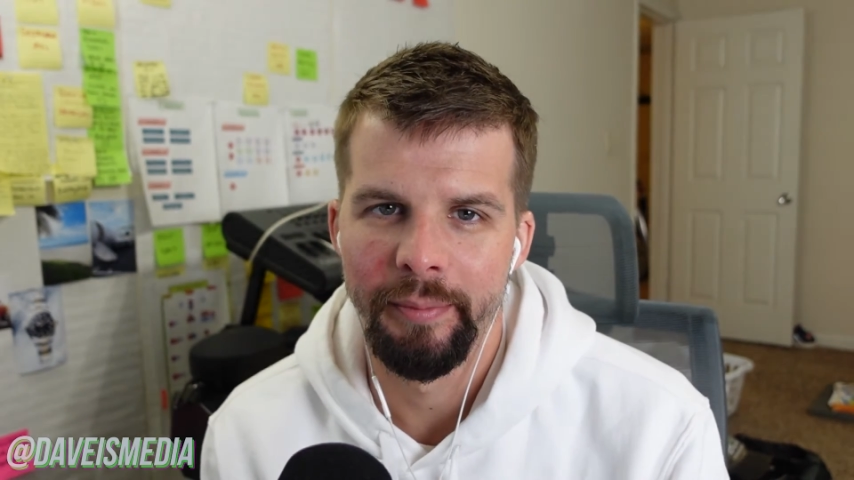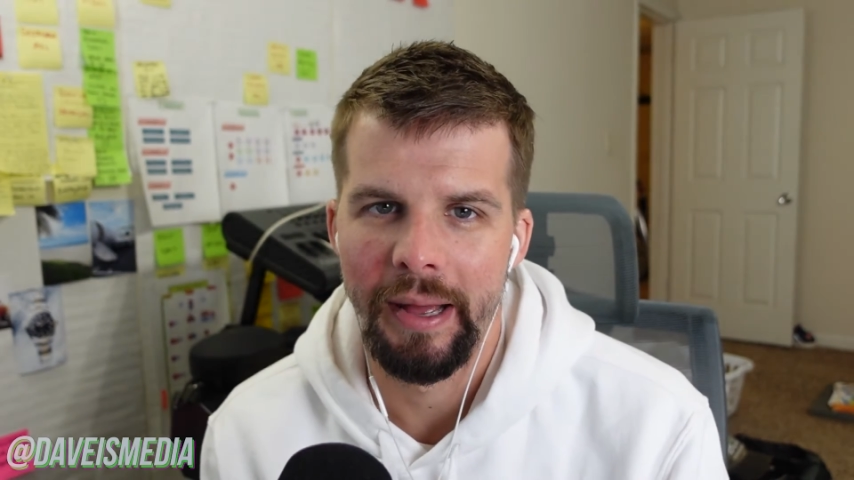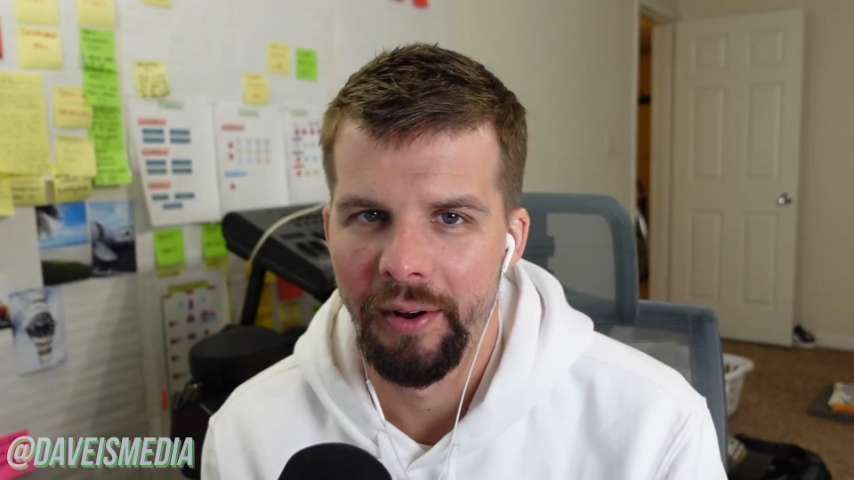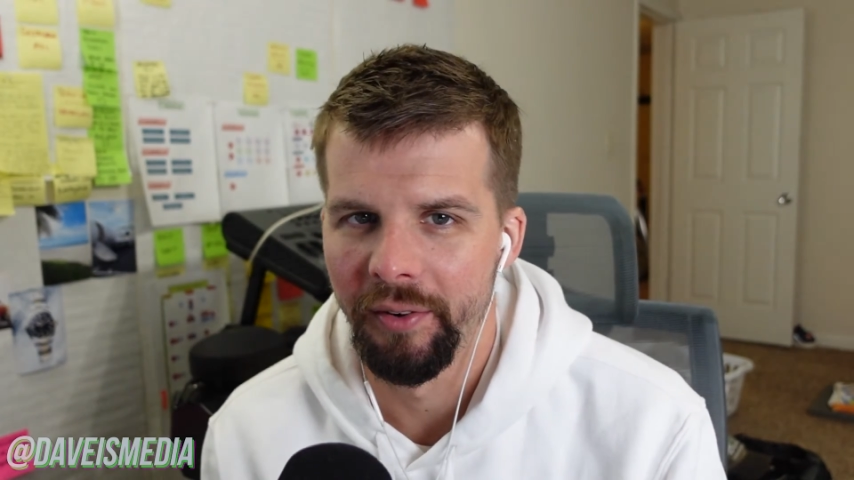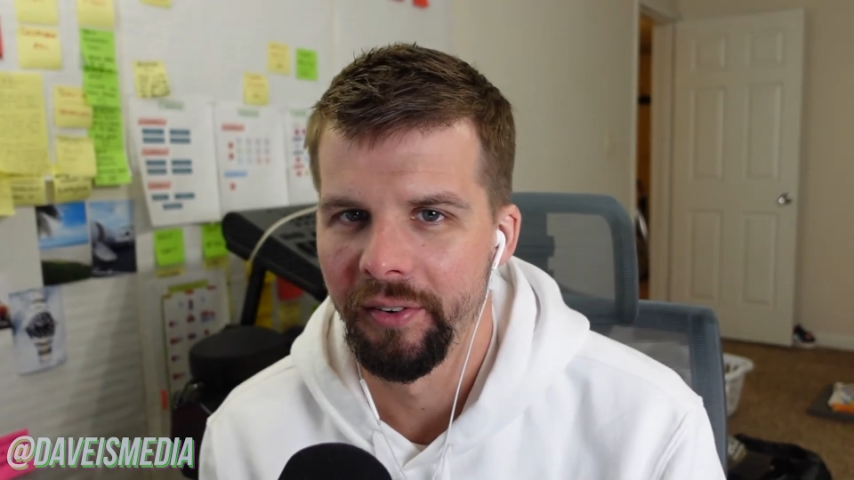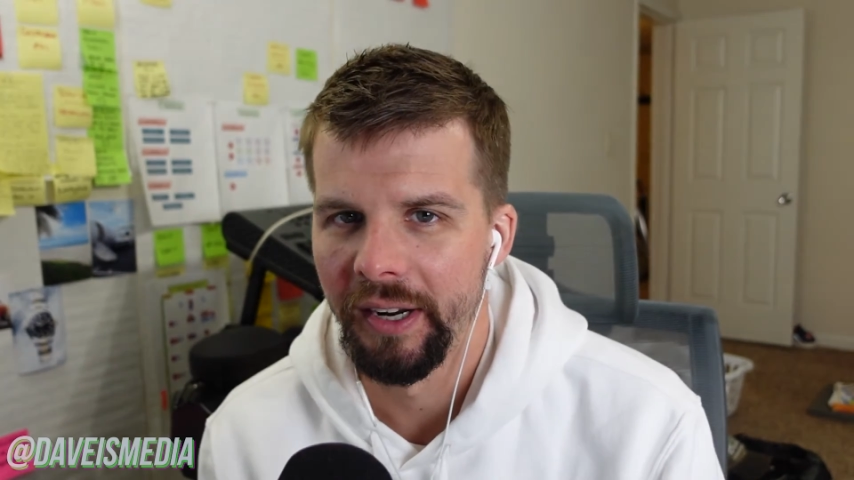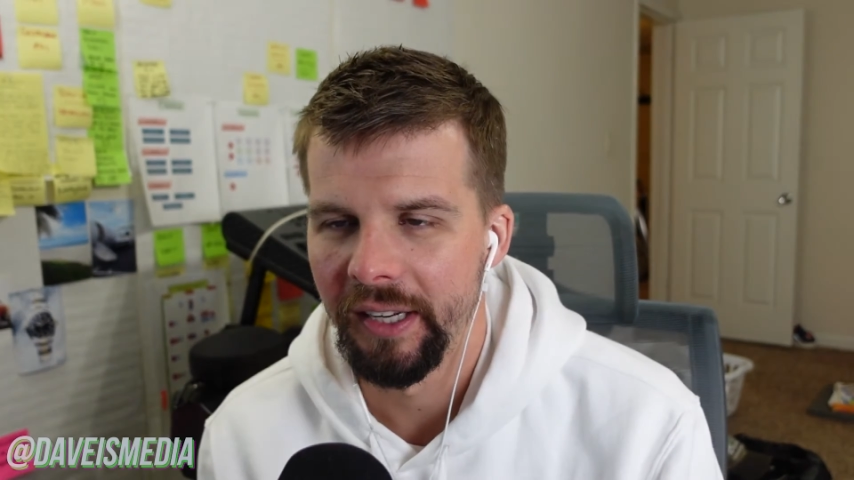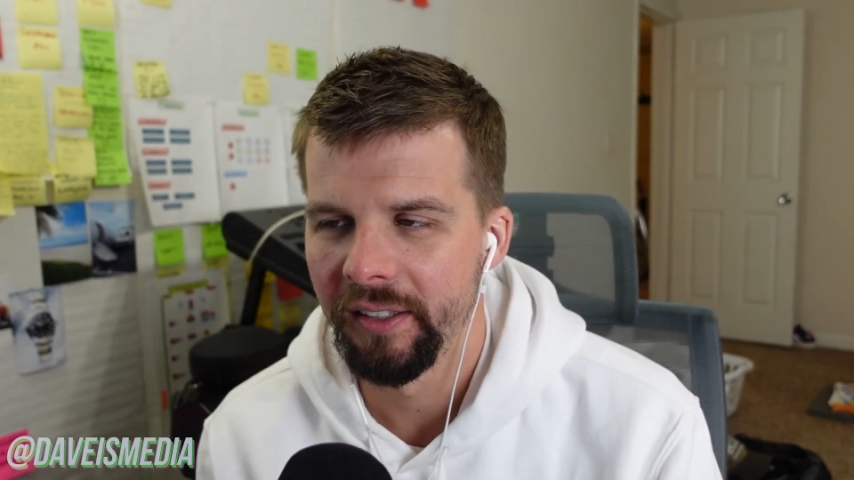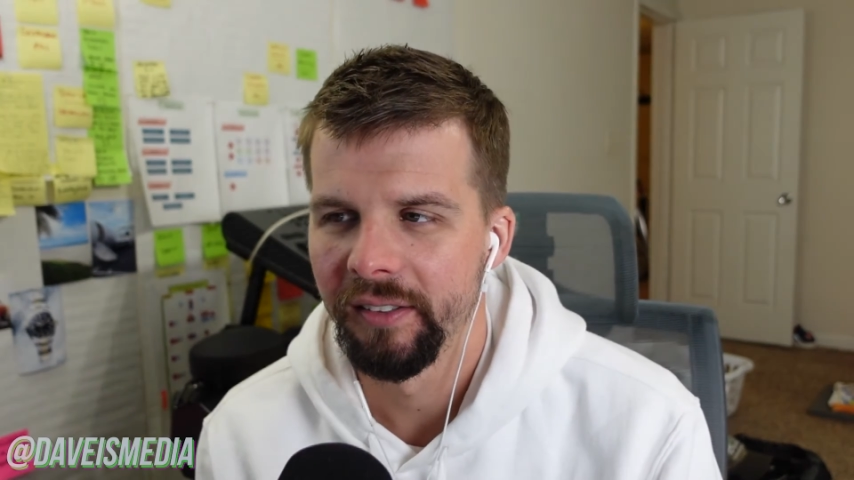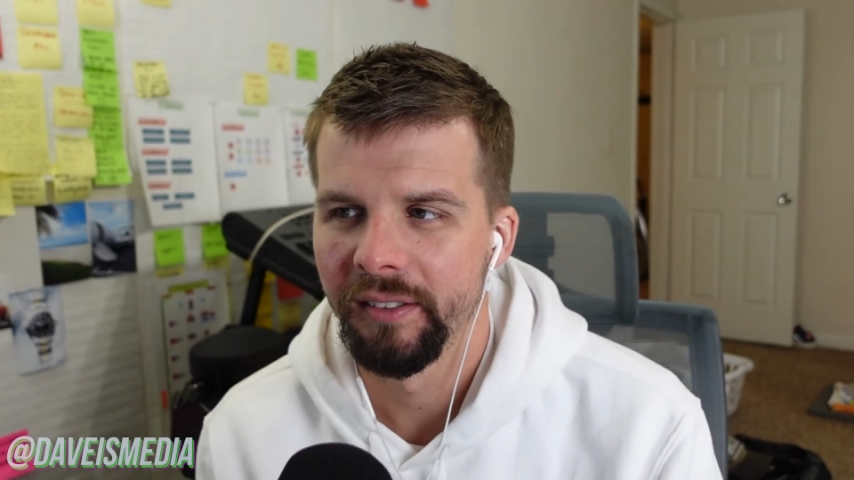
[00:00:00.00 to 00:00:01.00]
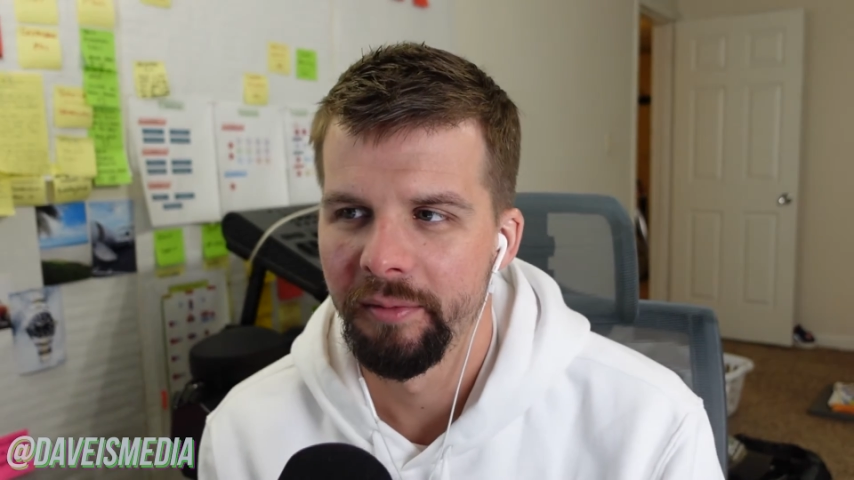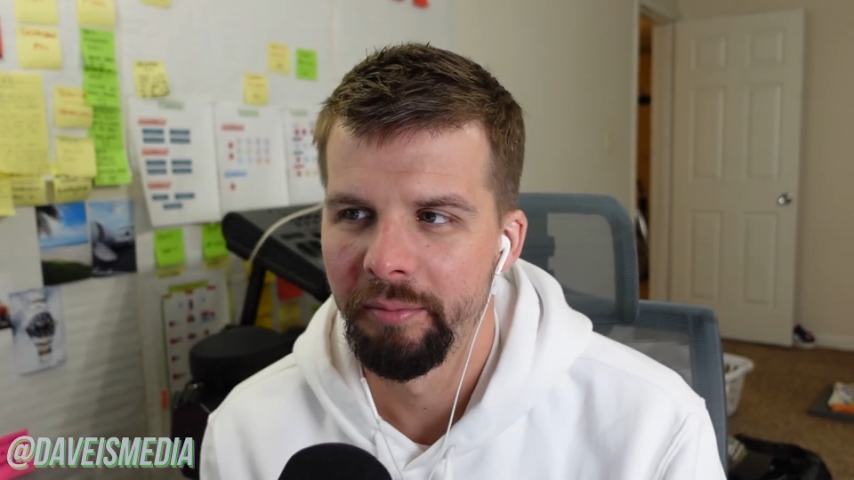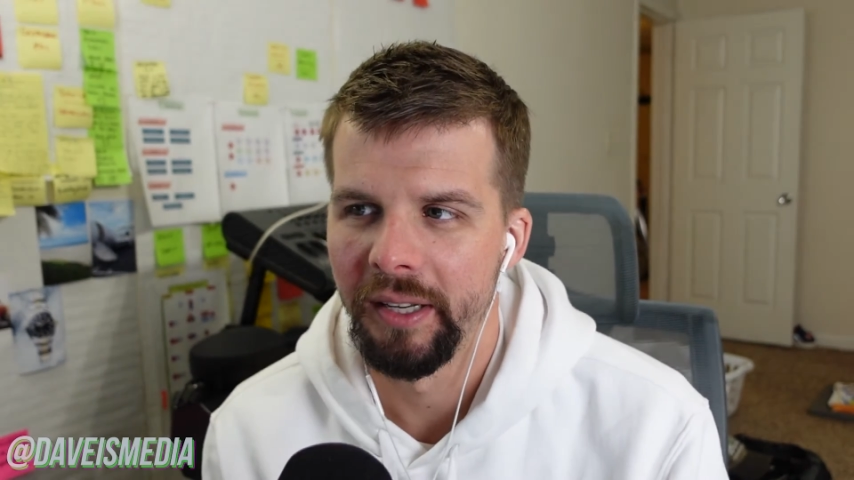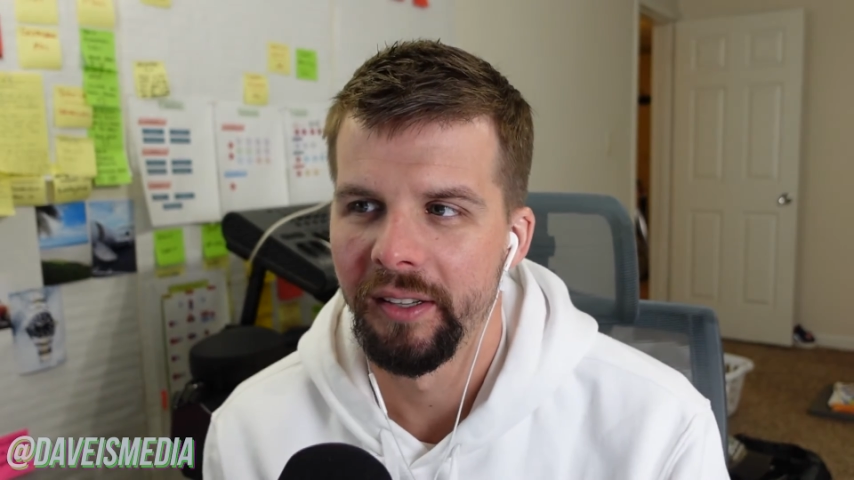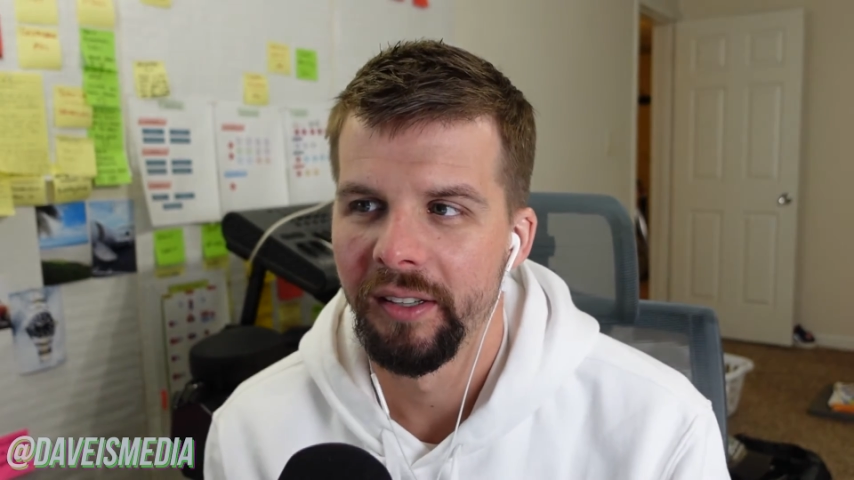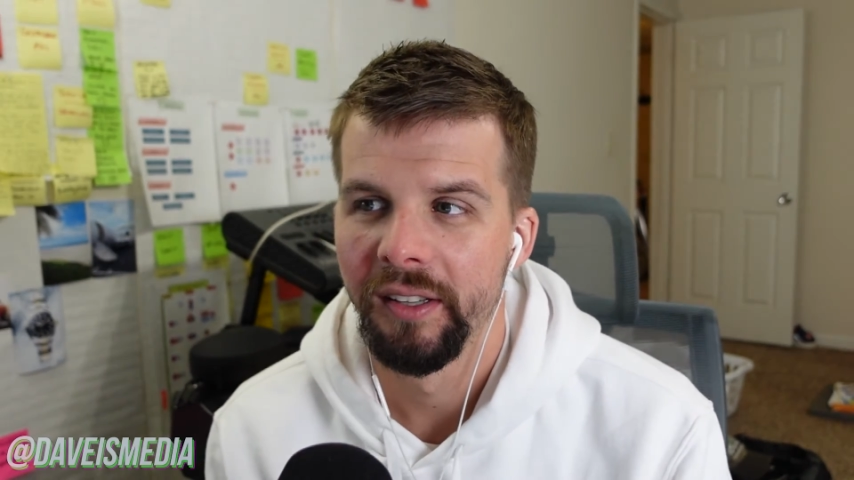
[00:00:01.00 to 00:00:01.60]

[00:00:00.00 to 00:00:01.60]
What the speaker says: power, right? But